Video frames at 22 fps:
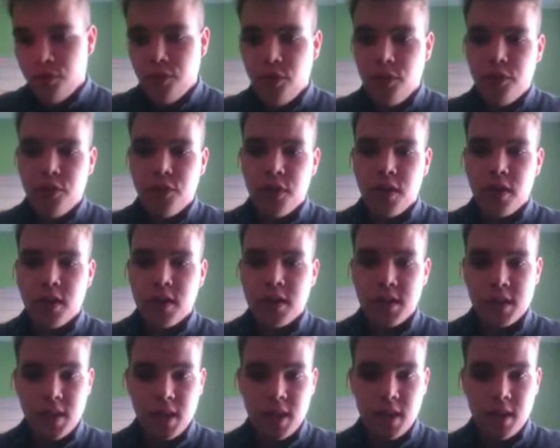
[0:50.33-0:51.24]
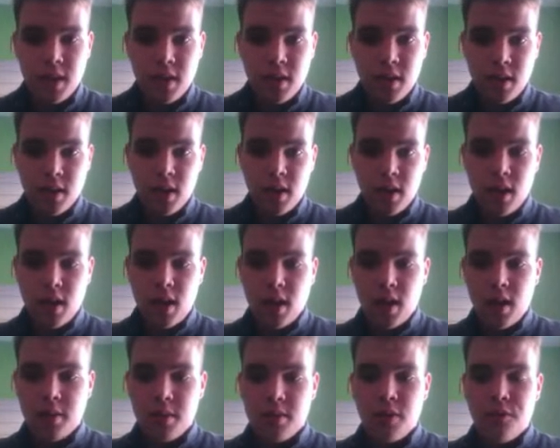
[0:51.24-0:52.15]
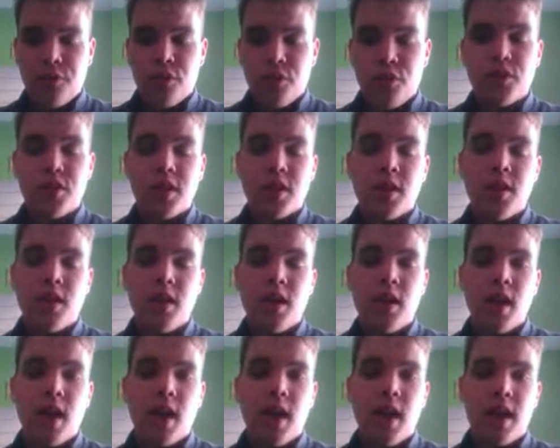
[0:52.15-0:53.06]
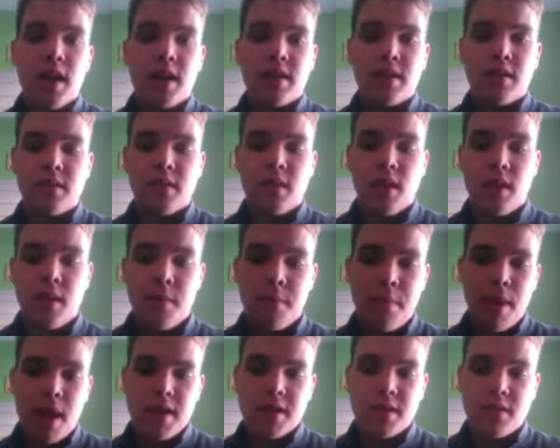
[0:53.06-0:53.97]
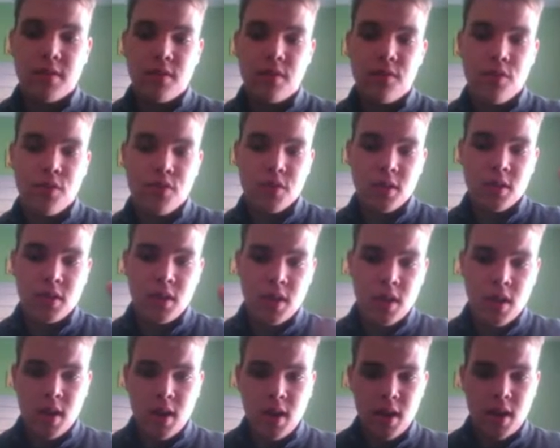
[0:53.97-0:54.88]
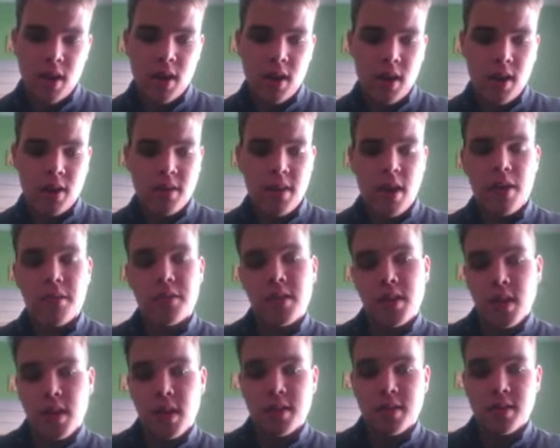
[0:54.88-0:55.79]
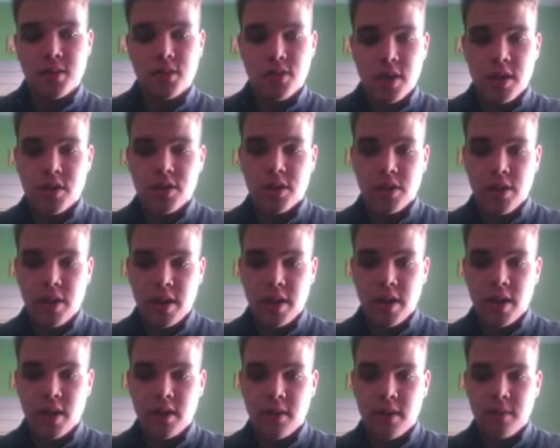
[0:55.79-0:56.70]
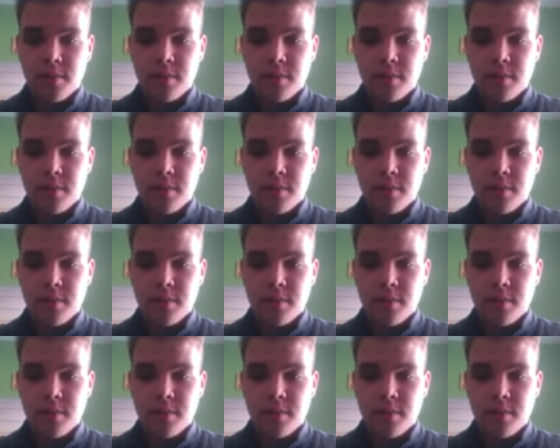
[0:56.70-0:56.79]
felicitated diffusion and passive diffusion down the concentration gradient.